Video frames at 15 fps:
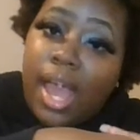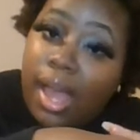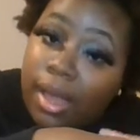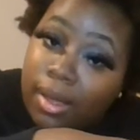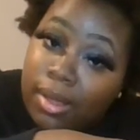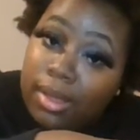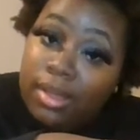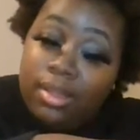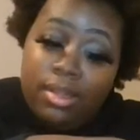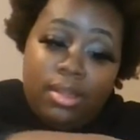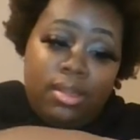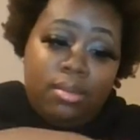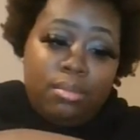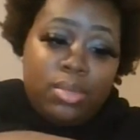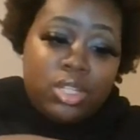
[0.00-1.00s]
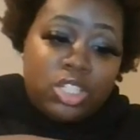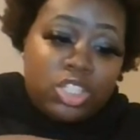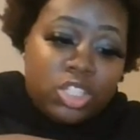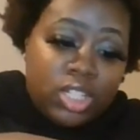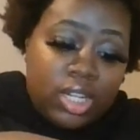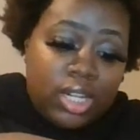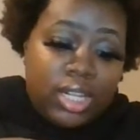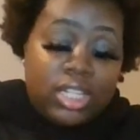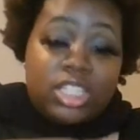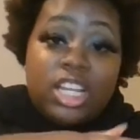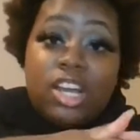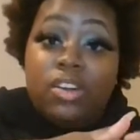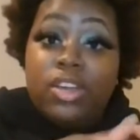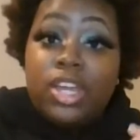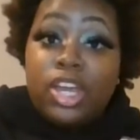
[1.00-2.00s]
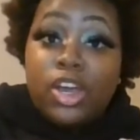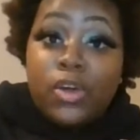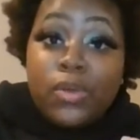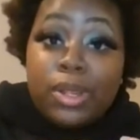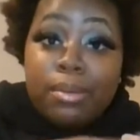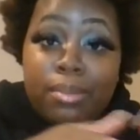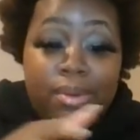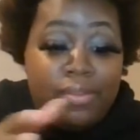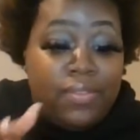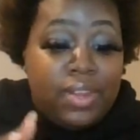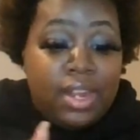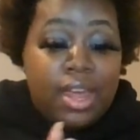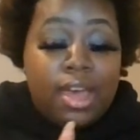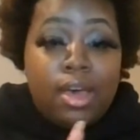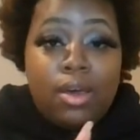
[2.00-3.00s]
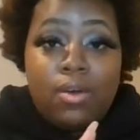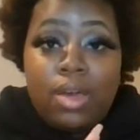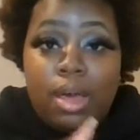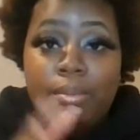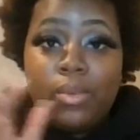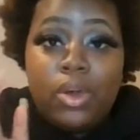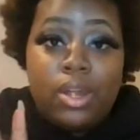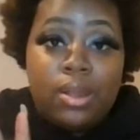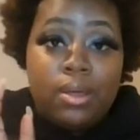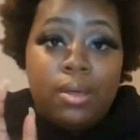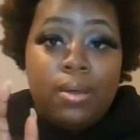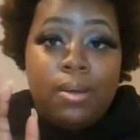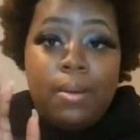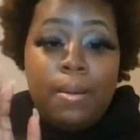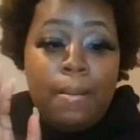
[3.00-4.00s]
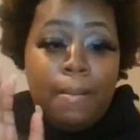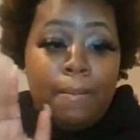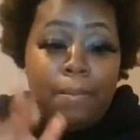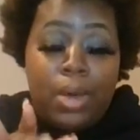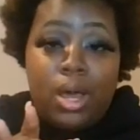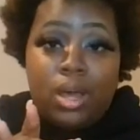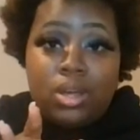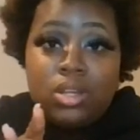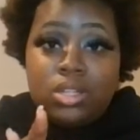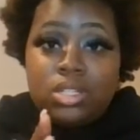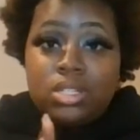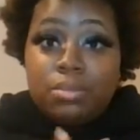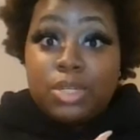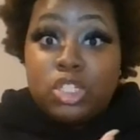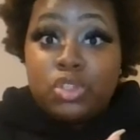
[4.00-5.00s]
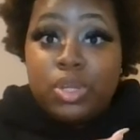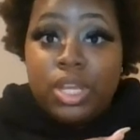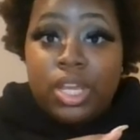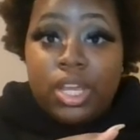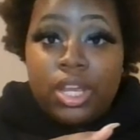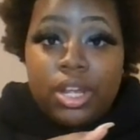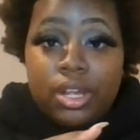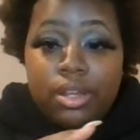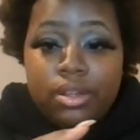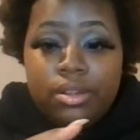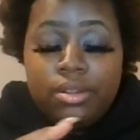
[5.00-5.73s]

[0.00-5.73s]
I'll be sure to let y'all in on it. But for now, I'm gonna pause, but you can hear it.